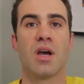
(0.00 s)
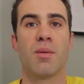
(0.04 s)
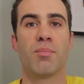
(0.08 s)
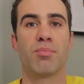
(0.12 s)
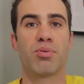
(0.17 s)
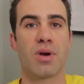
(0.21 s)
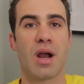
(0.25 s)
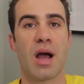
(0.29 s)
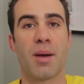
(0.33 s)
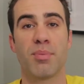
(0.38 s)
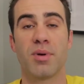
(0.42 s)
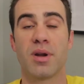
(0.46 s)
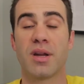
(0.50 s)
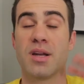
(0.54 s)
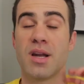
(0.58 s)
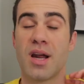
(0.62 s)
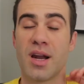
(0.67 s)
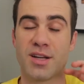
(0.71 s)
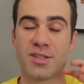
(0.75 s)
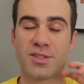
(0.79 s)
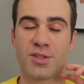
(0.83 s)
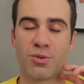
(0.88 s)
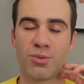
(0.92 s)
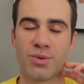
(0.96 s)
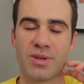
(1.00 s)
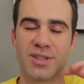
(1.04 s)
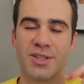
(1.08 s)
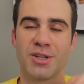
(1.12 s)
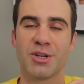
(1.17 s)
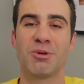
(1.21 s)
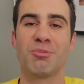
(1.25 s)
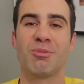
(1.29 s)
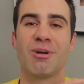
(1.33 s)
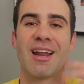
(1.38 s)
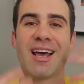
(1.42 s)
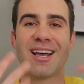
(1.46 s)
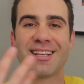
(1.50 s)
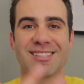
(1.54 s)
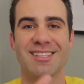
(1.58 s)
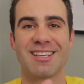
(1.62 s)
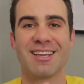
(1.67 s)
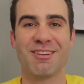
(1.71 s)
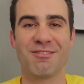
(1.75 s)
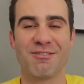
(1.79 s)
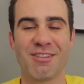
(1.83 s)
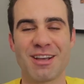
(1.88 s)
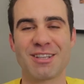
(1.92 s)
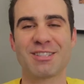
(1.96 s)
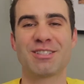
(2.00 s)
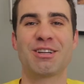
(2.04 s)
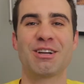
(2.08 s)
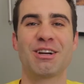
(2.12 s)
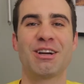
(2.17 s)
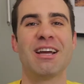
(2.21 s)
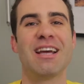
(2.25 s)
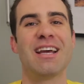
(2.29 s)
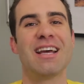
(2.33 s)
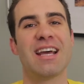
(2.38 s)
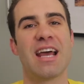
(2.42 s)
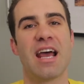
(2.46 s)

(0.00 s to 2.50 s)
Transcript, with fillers: property, not as a realtor, but as the investor.